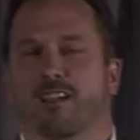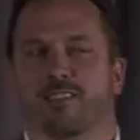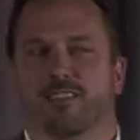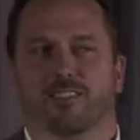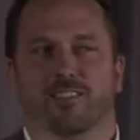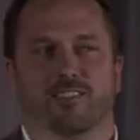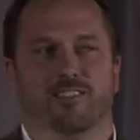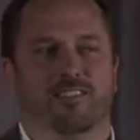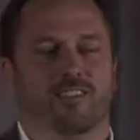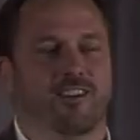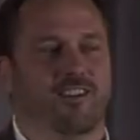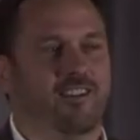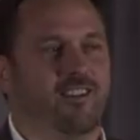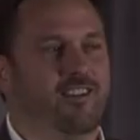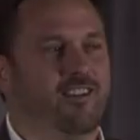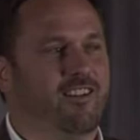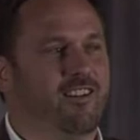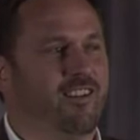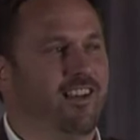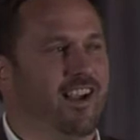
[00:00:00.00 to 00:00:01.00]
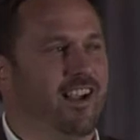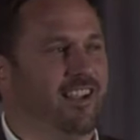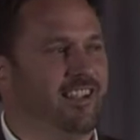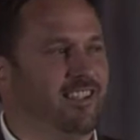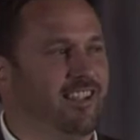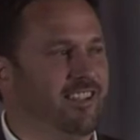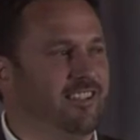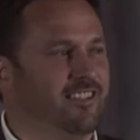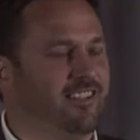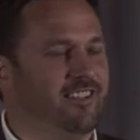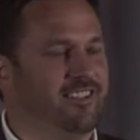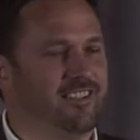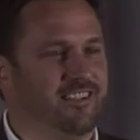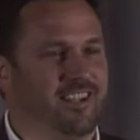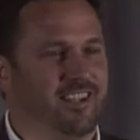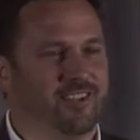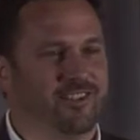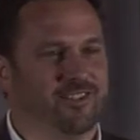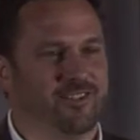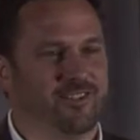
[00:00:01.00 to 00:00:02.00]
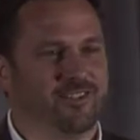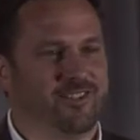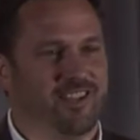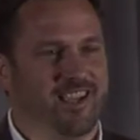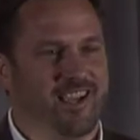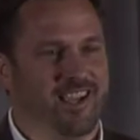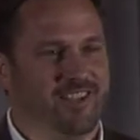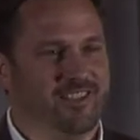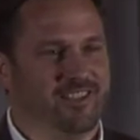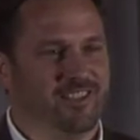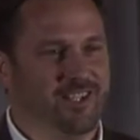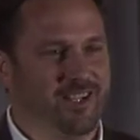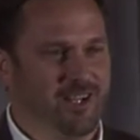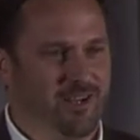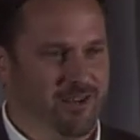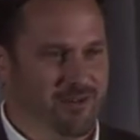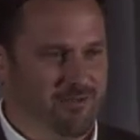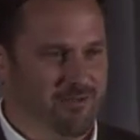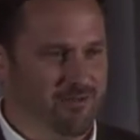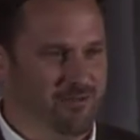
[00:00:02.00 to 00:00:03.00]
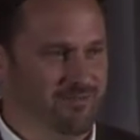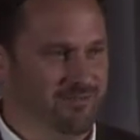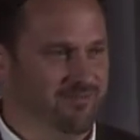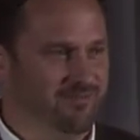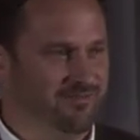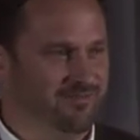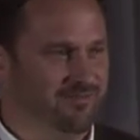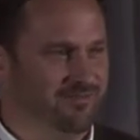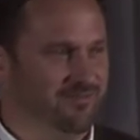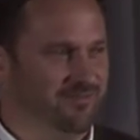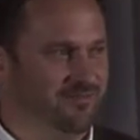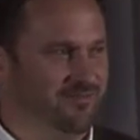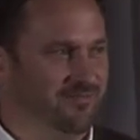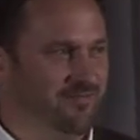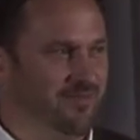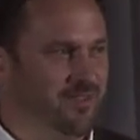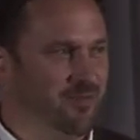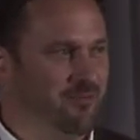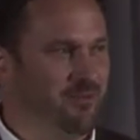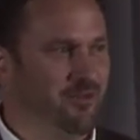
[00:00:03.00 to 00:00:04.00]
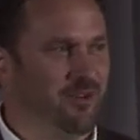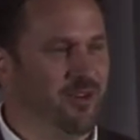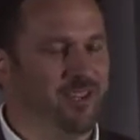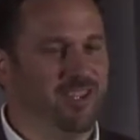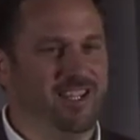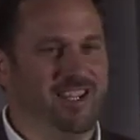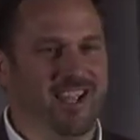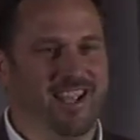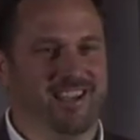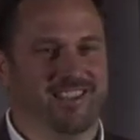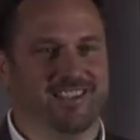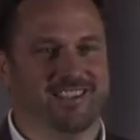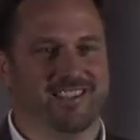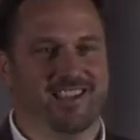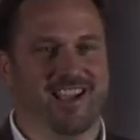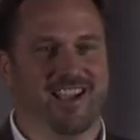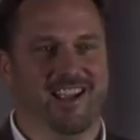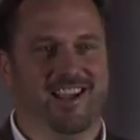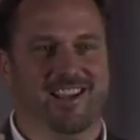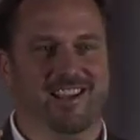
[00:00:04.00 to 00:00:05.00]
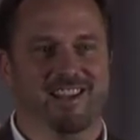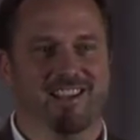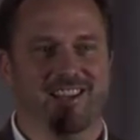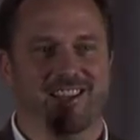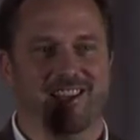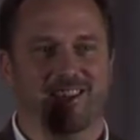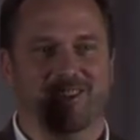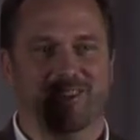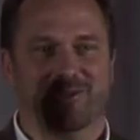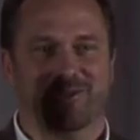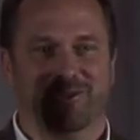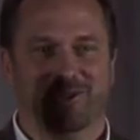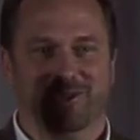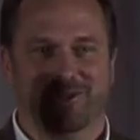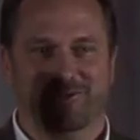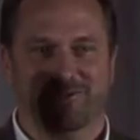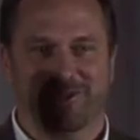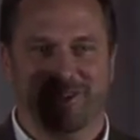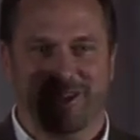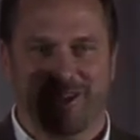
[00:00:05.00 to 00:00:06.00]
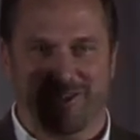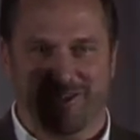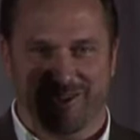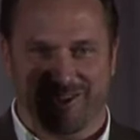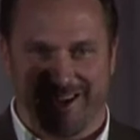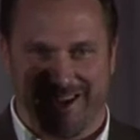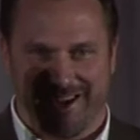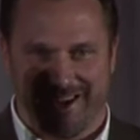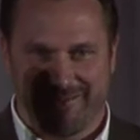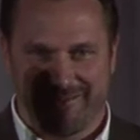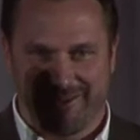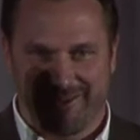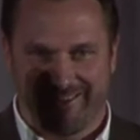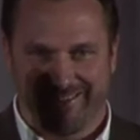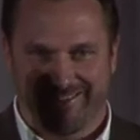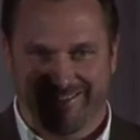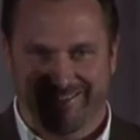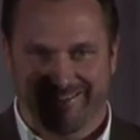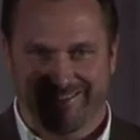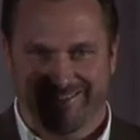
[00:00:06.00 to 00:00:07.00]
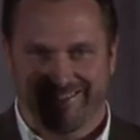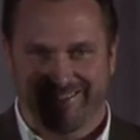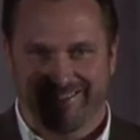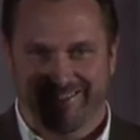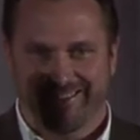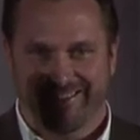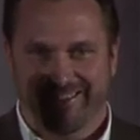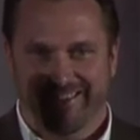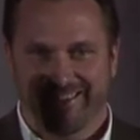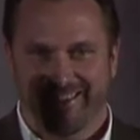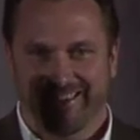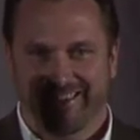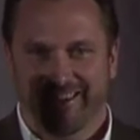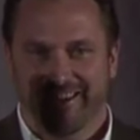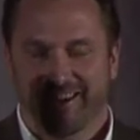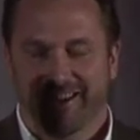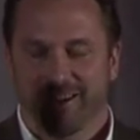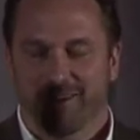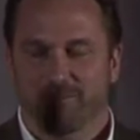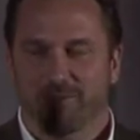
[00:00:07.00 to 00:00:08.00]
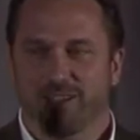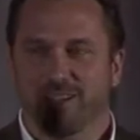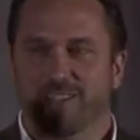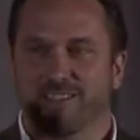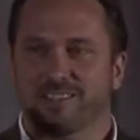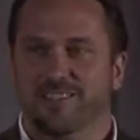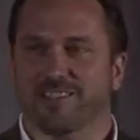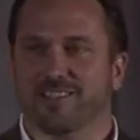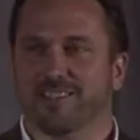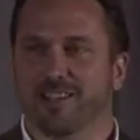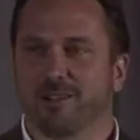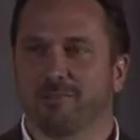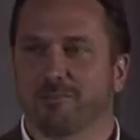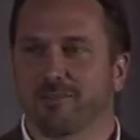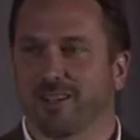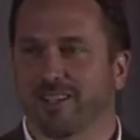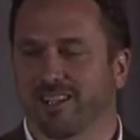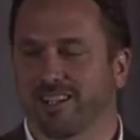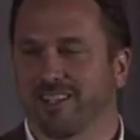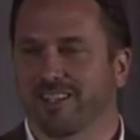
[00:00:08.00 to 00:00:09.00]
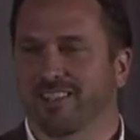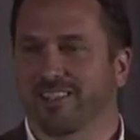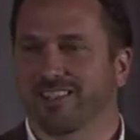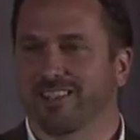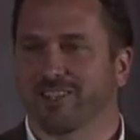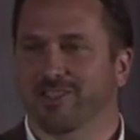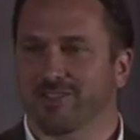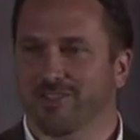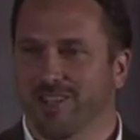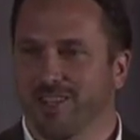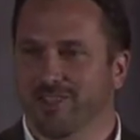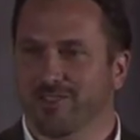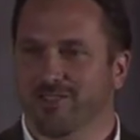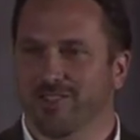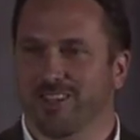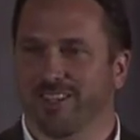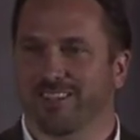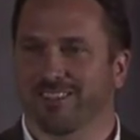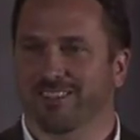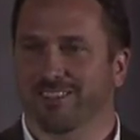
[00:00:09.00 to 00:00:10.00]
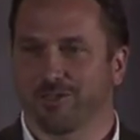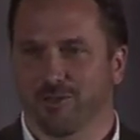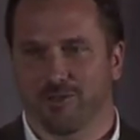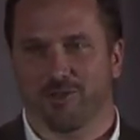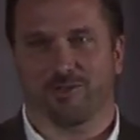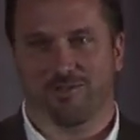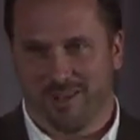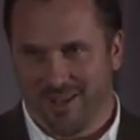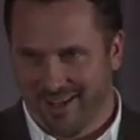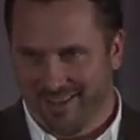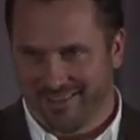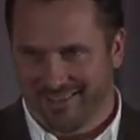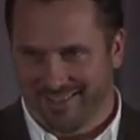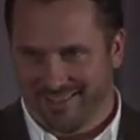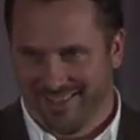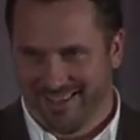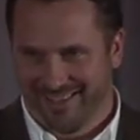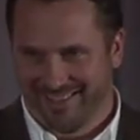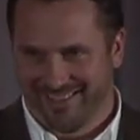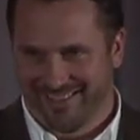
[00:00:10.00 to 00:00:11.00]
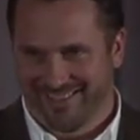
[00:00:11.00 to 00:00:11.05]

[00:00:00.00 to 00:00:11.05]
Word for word: the longer I let this exercise go, the more the anxiety in the room goes up because somebody is touching your device.